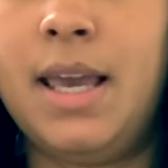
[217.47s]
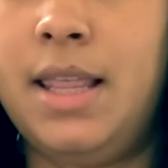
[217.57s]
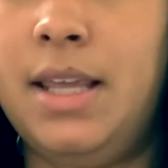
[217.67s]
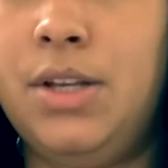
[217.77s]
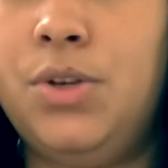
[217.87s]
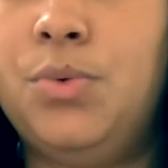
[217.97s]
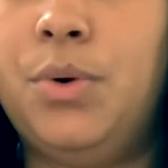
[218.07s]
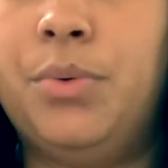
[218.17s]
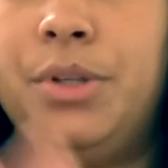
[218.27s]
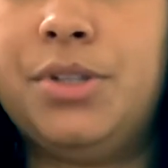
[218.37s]
and then you
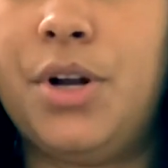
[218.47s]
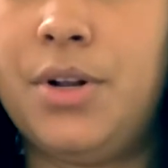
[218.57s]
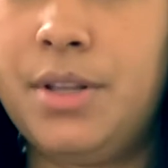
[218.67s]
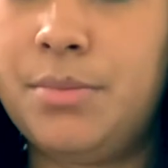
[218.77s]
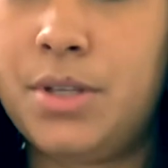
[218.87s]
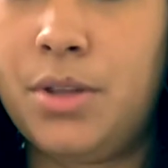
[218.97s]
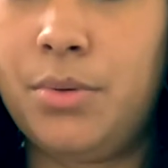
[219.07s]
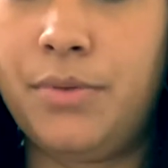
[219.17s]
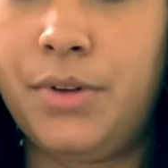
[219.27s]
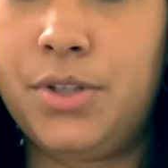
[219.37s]
will return them to the
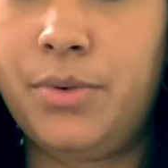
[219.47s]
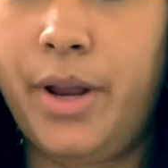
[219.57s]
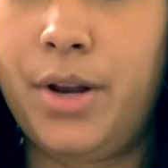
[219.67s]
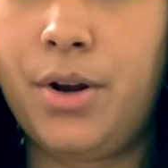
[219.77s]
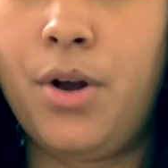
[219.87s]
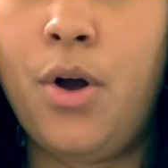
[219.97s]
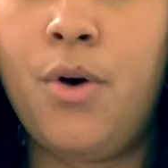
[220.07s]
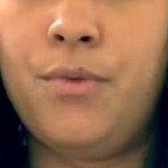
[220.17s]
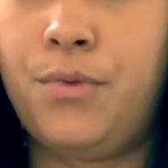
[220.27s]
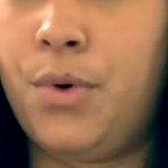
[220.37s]
refrigerator
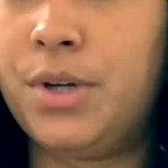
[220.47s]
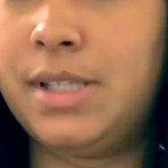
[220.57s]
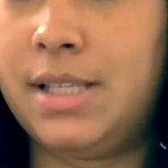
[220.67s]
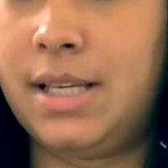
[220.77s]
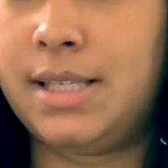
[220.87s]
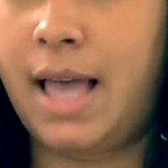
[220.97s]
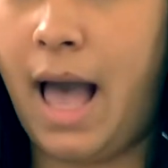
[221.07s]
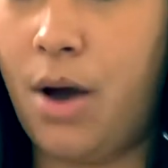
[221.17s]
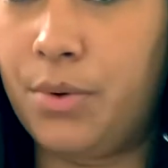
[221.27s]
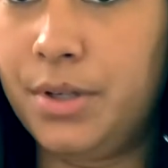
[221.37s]
for 6
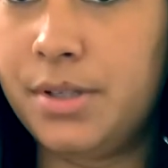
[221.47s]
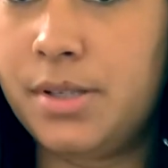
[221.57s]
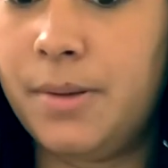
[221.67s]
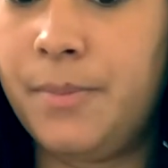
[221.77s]
hours